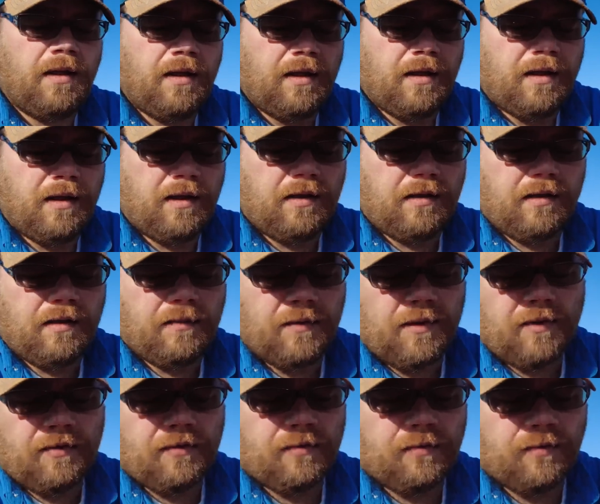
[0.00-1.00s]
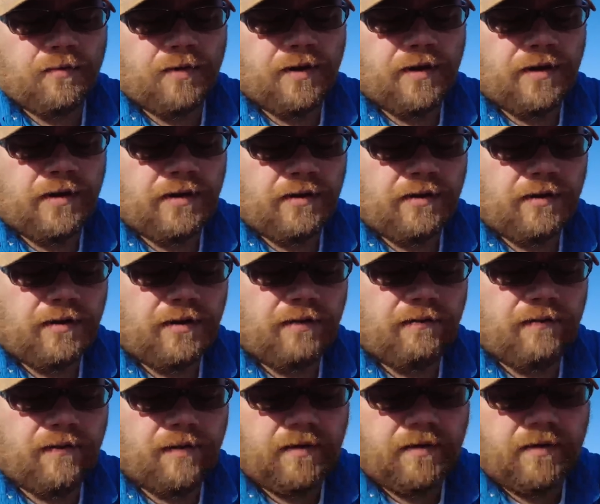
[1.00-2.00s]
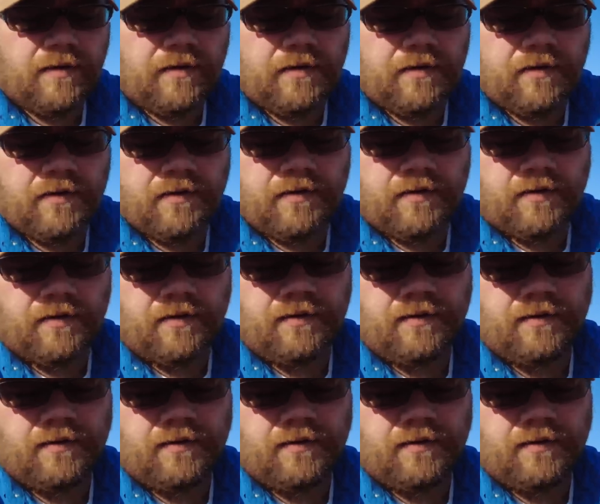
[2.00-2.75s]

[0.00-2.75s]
and I'm also running a very large